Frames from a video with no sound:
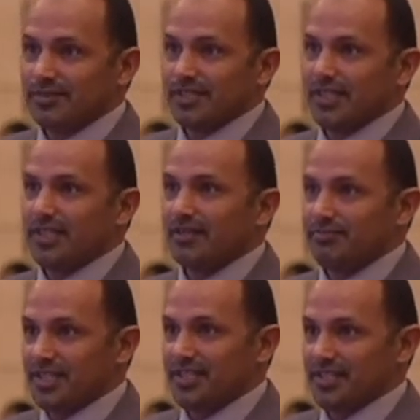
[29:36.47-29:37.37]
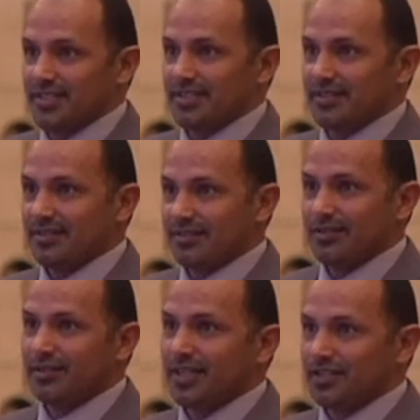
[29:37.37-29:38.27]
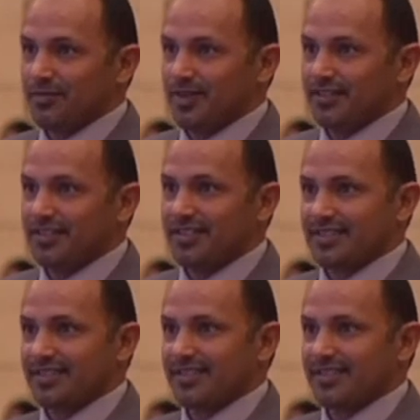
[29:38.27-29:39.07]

selling medicines, including right. antibiotics.